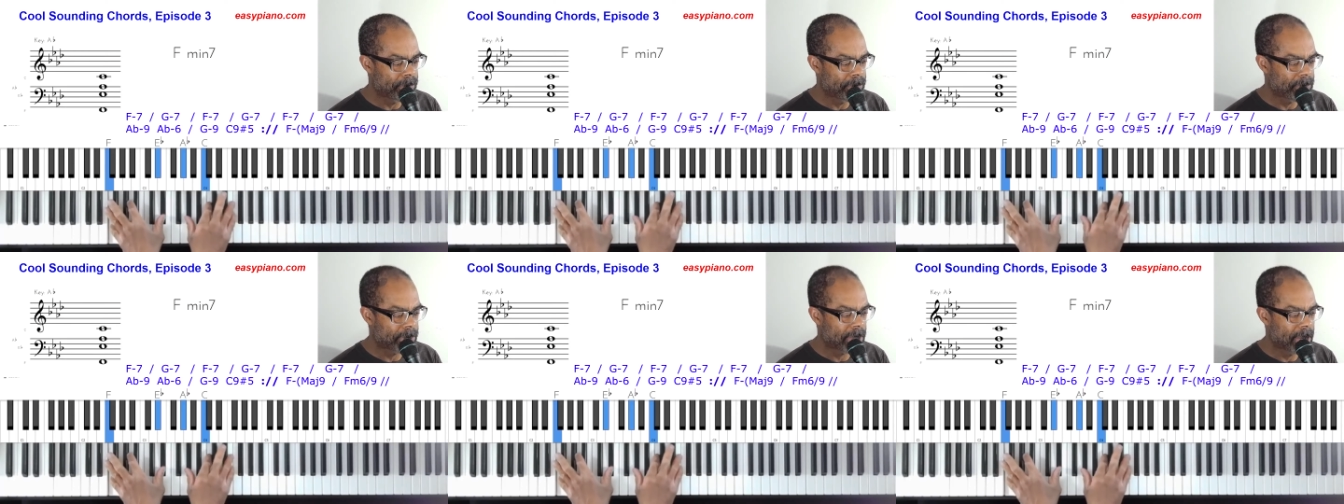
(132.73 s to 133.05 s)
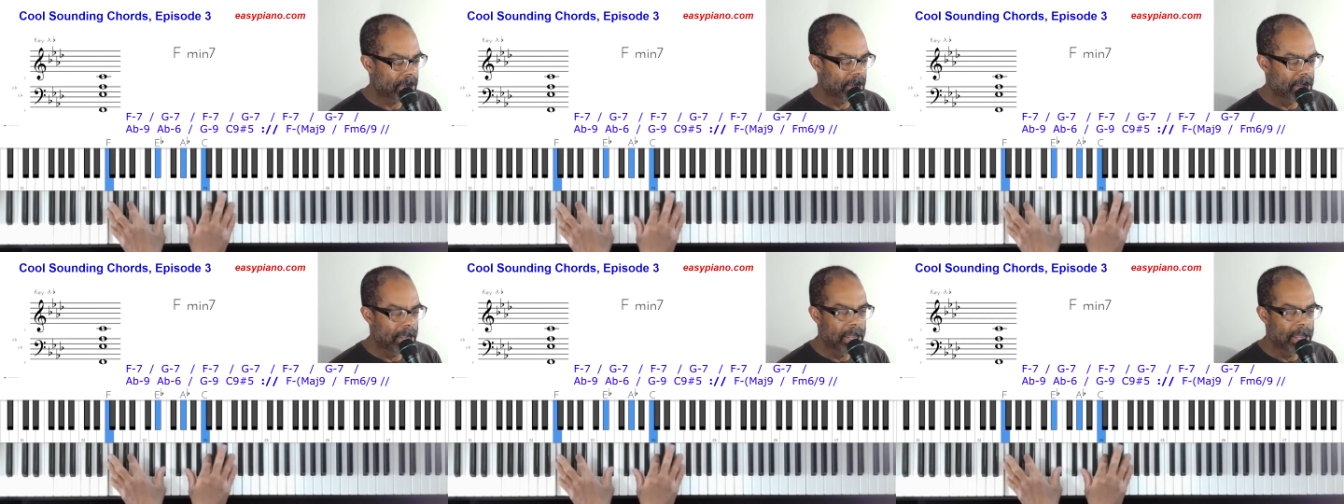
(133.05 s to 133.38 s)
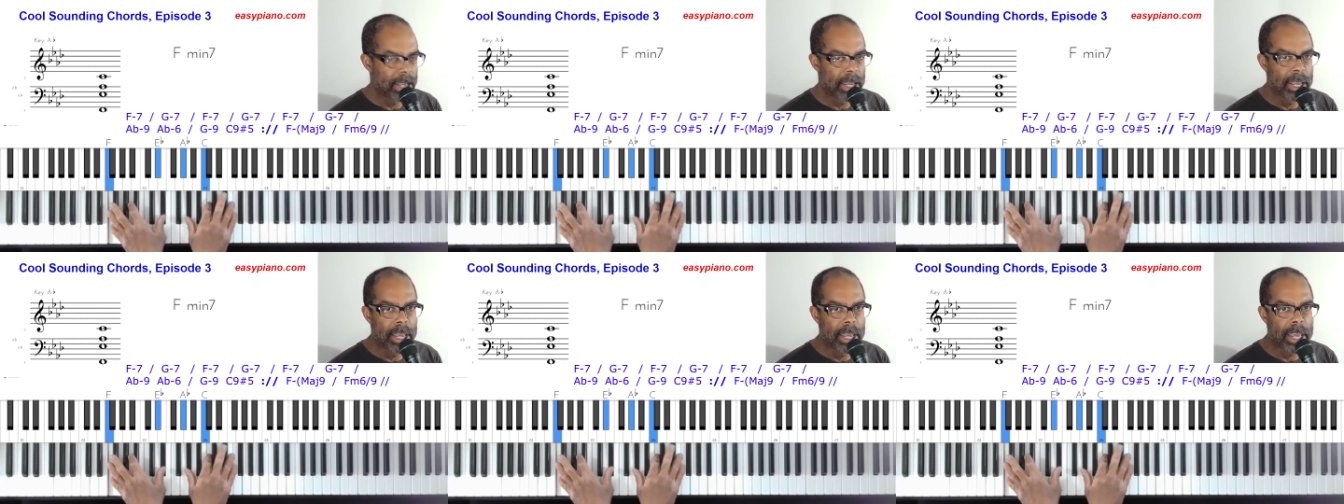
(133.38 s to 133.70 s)

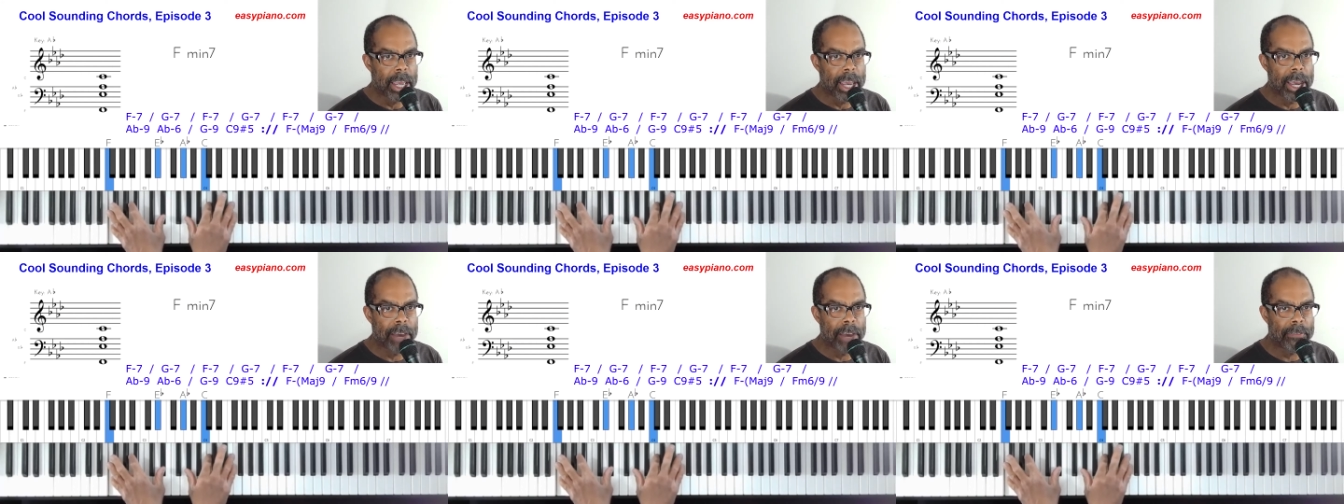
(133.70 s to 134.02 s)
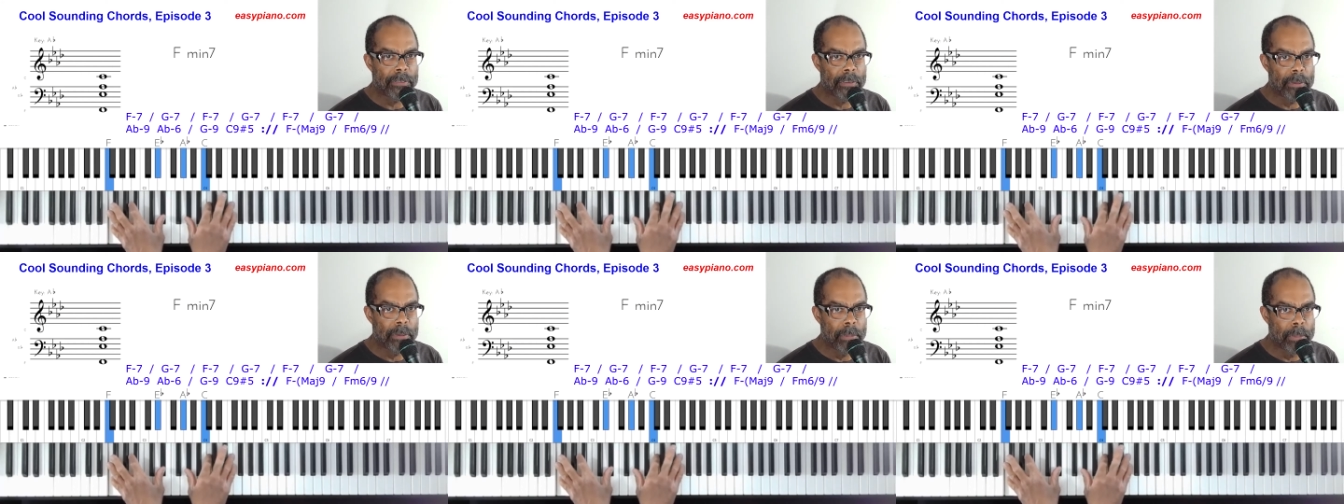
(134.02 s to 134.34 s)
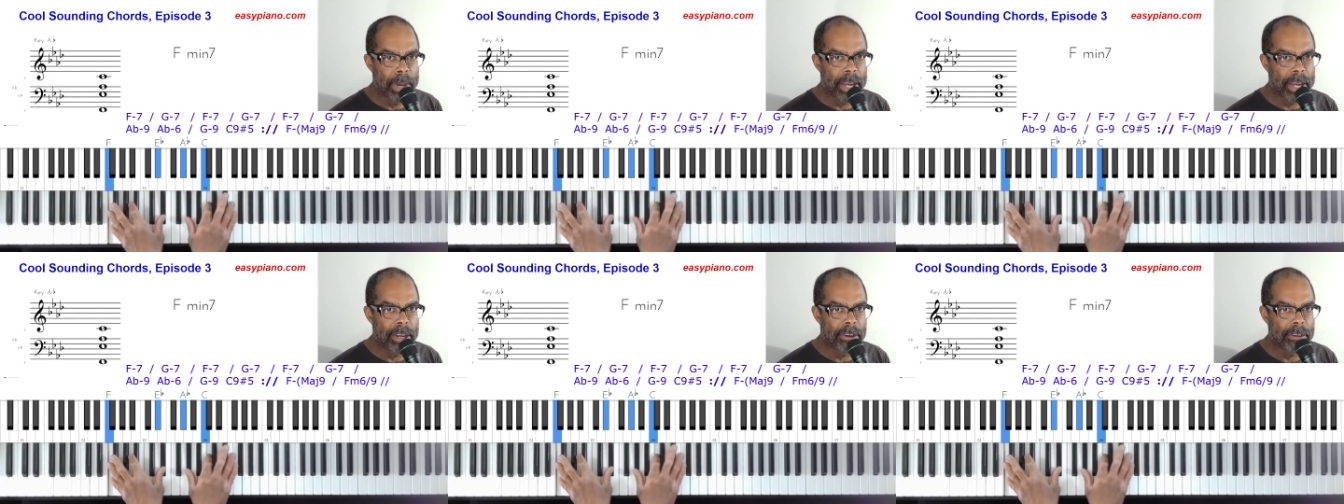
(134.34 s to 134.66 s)
F
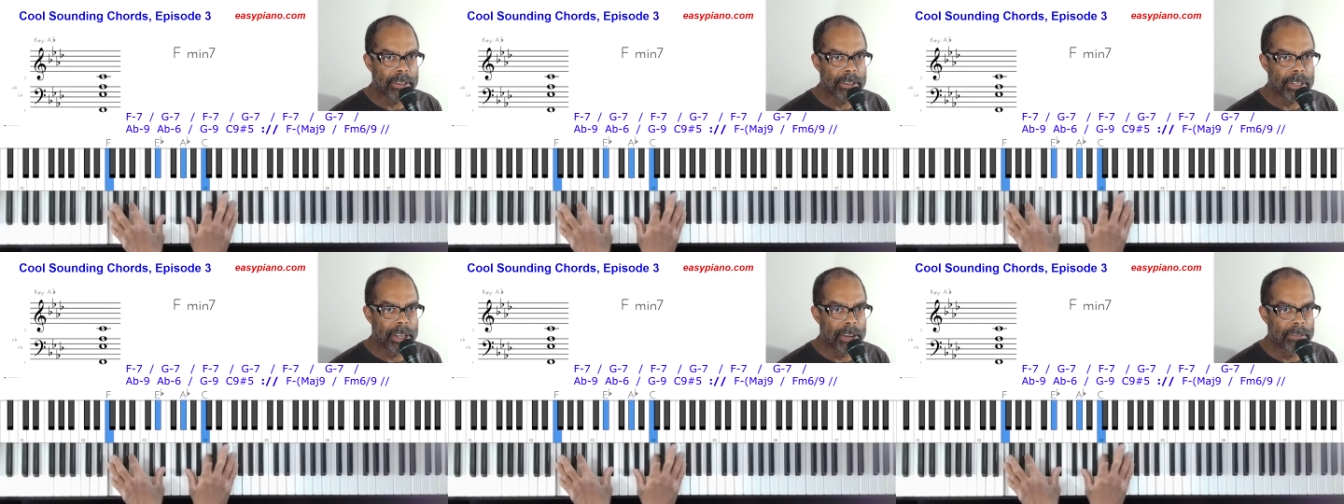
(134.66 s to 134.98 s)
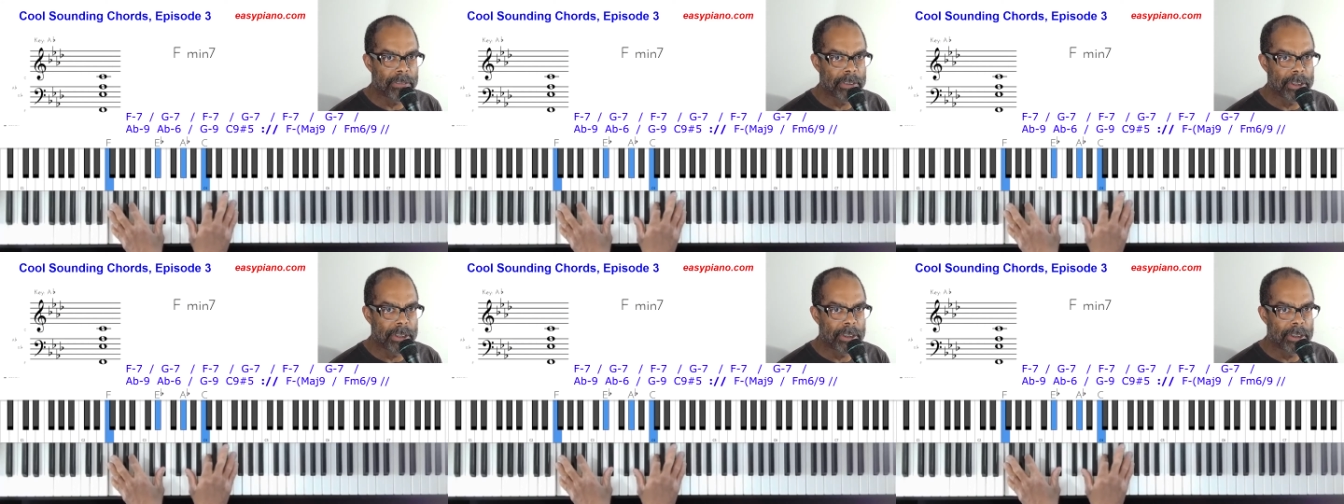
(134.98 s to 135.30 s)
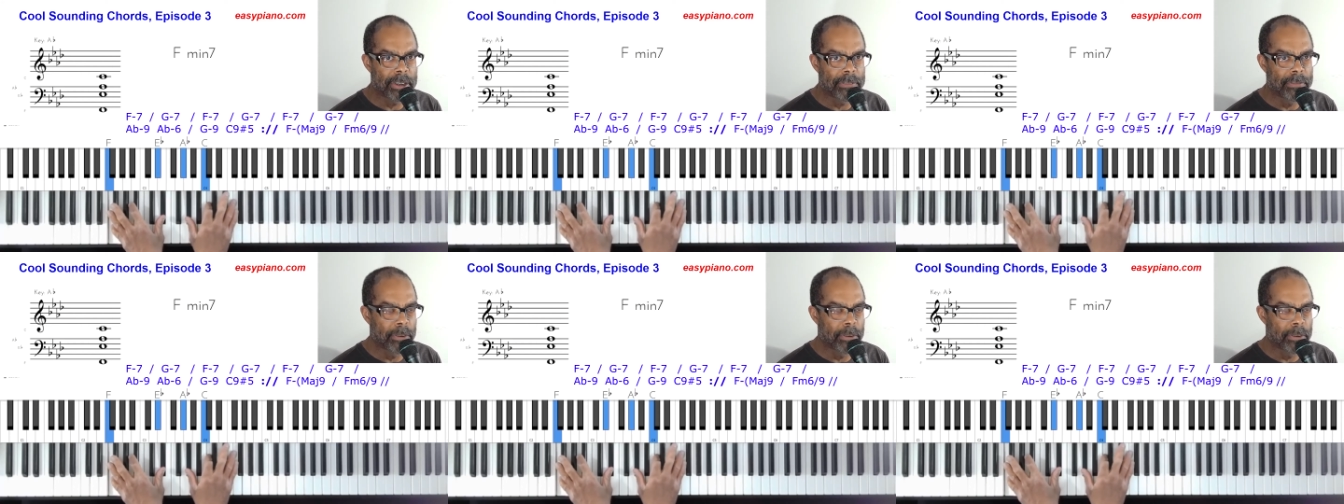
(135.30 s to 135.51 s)
minor 7.